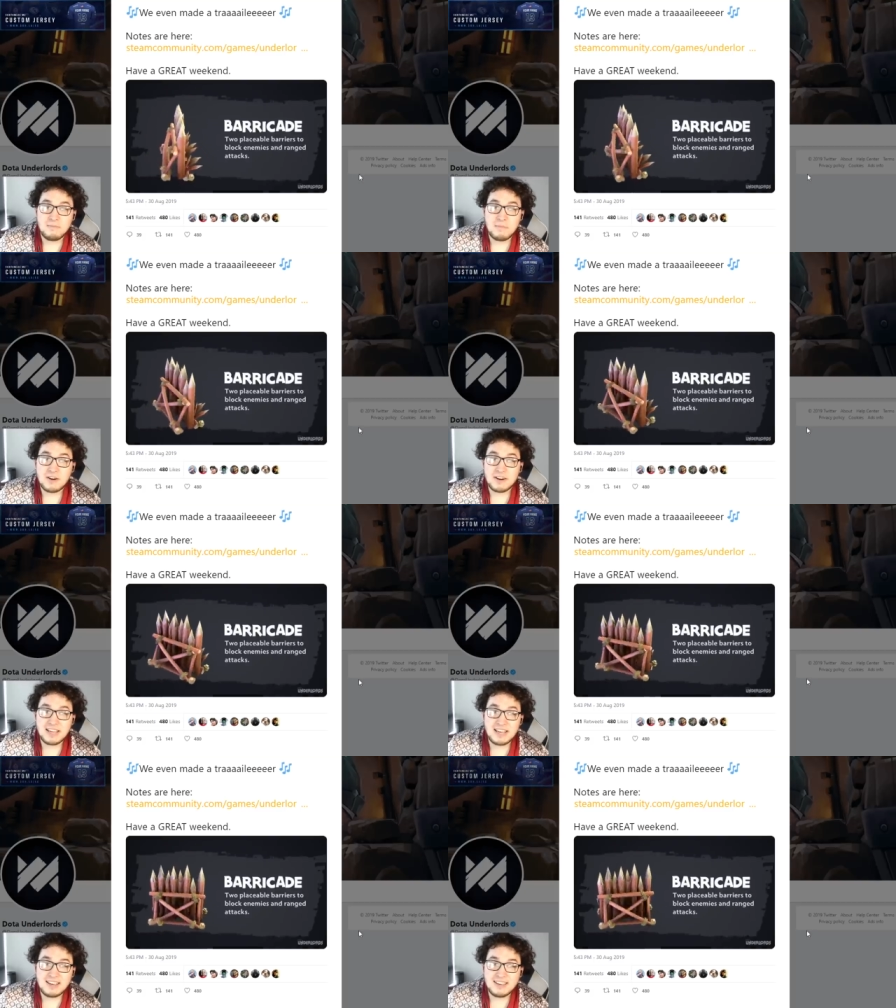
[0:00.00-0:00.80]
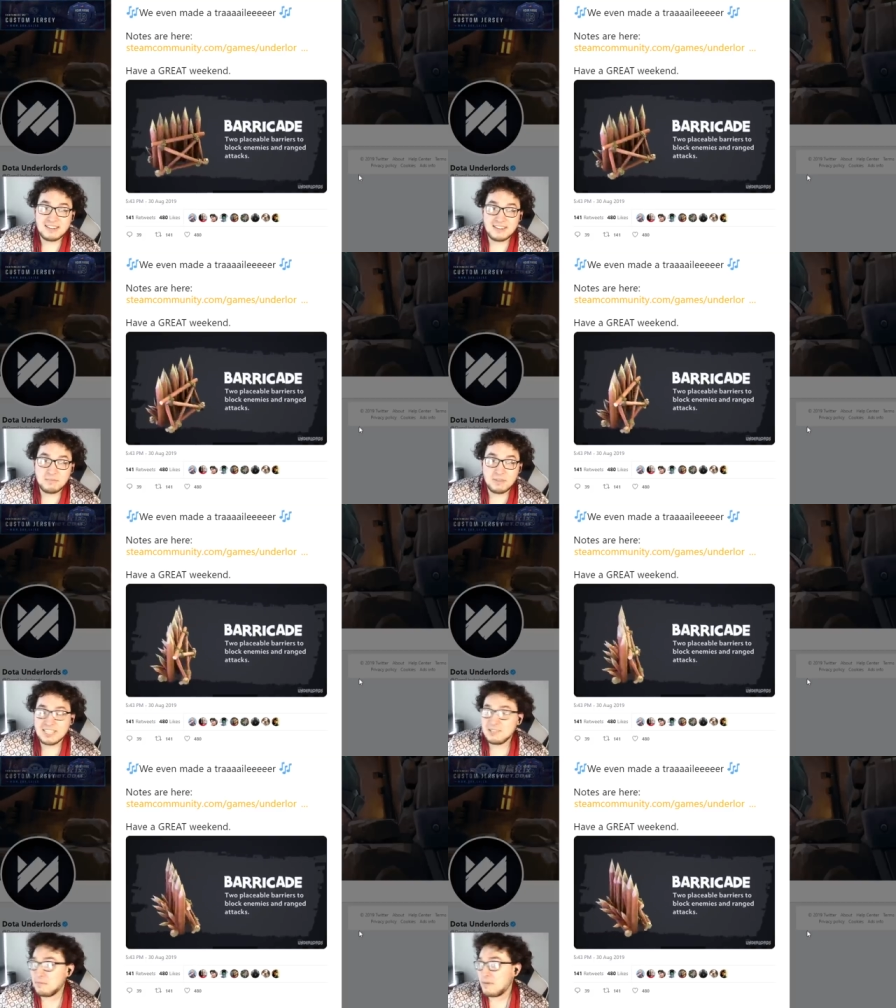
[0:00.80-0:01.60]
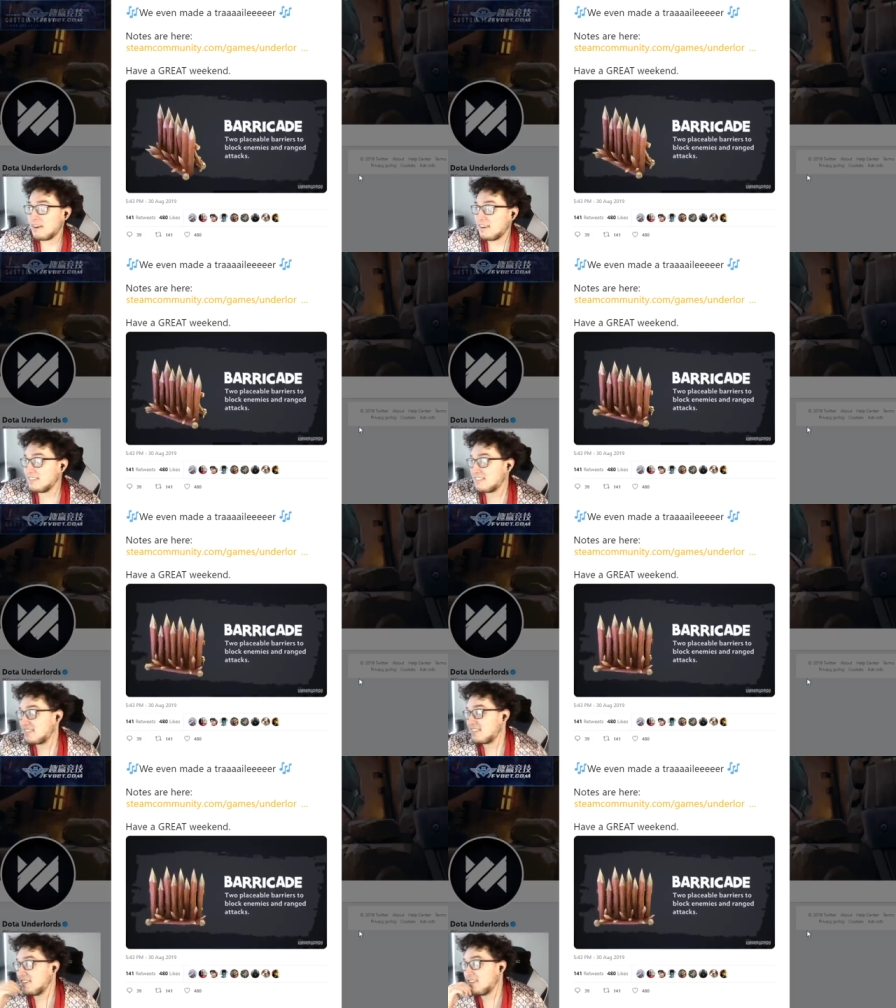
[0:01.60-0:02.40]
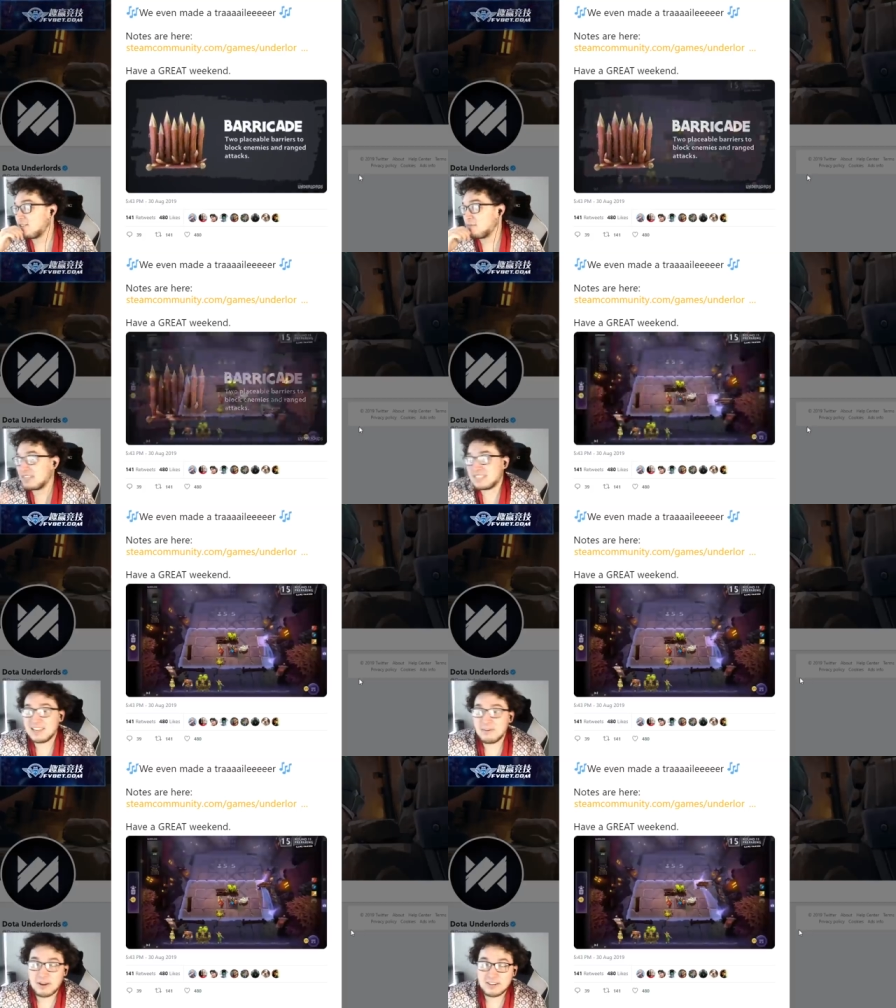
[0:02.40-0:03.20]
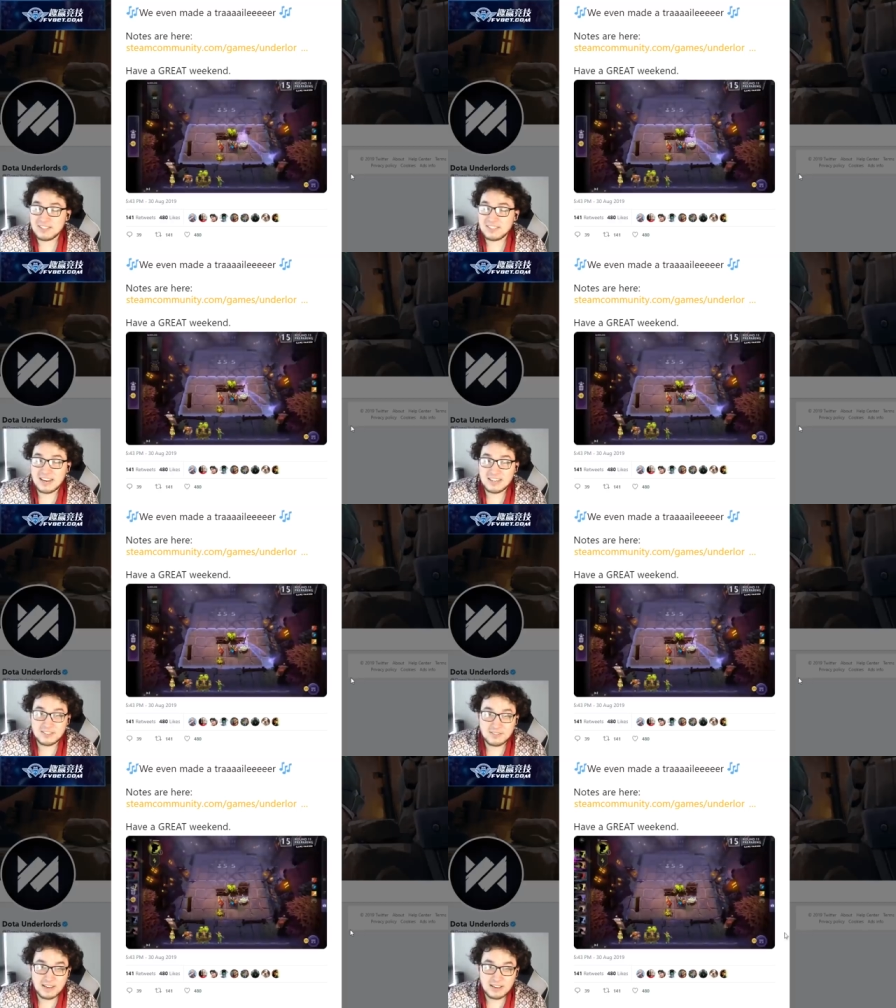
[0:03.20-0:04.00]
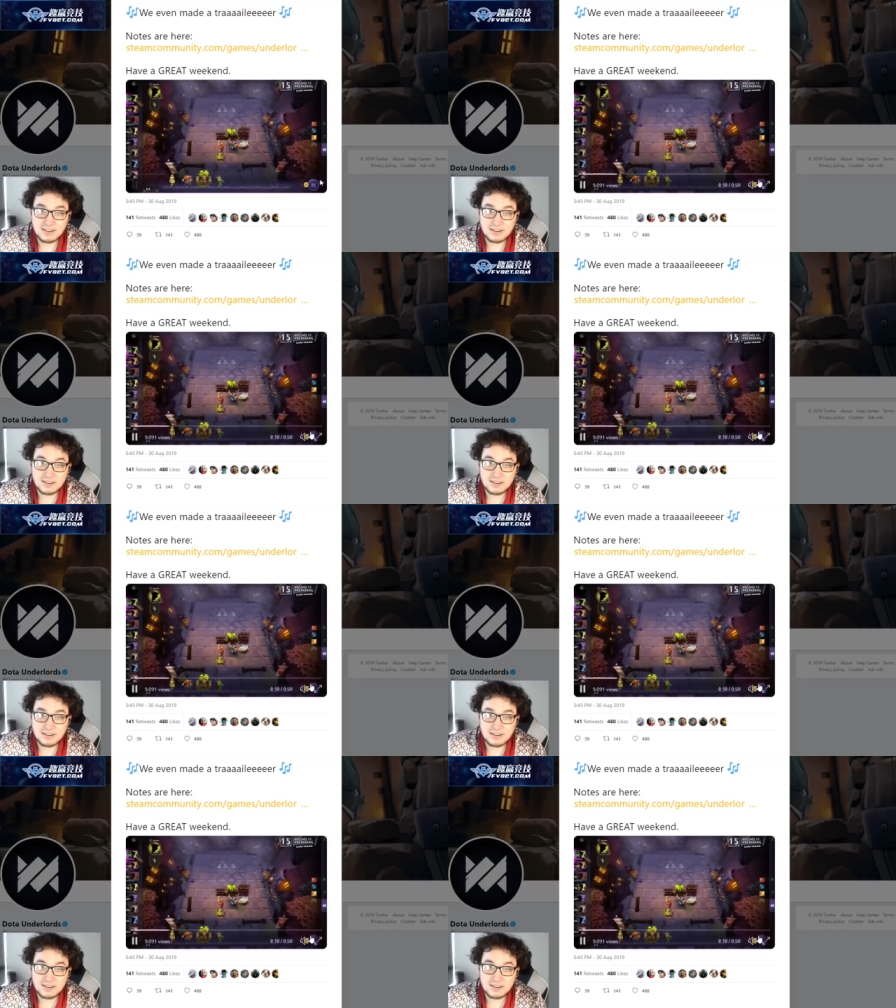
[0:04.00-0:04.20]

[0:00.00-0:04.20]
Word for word: Barricade, placeable barriers. So we got to like watch this in action, right?